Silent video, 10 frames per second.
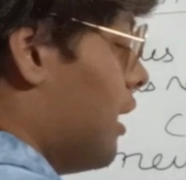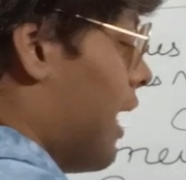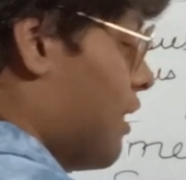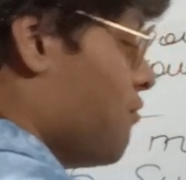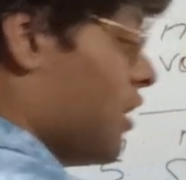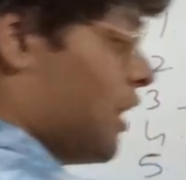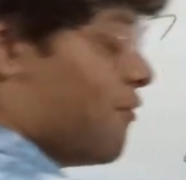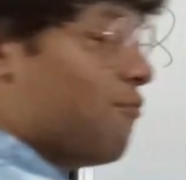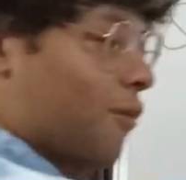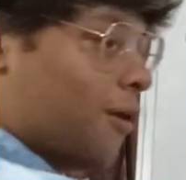the
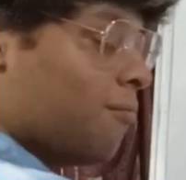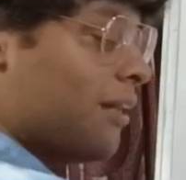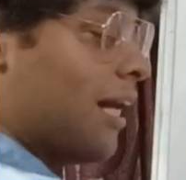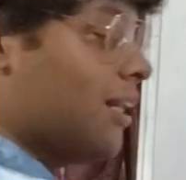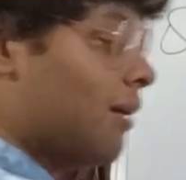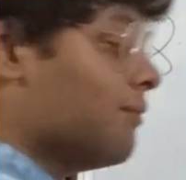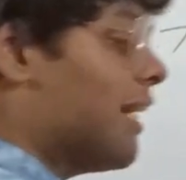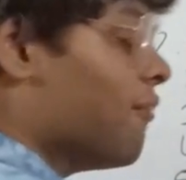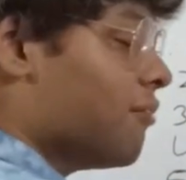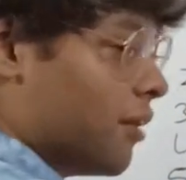infinitive form that
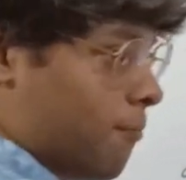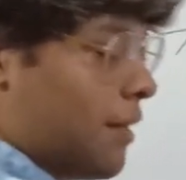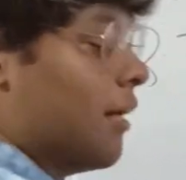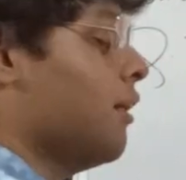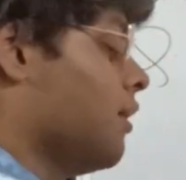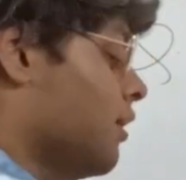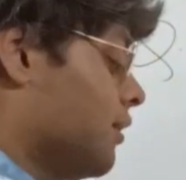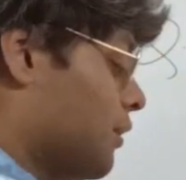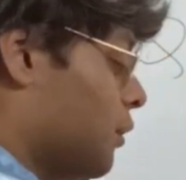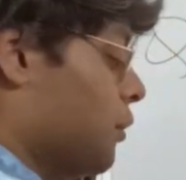comes after pas.
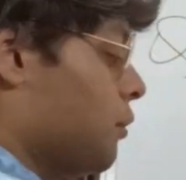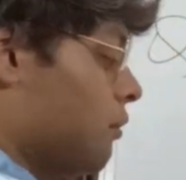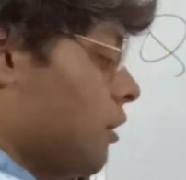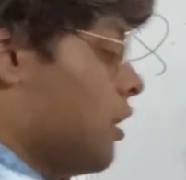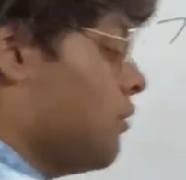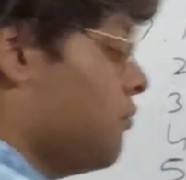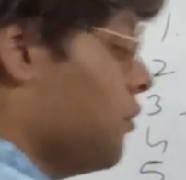So, nous ne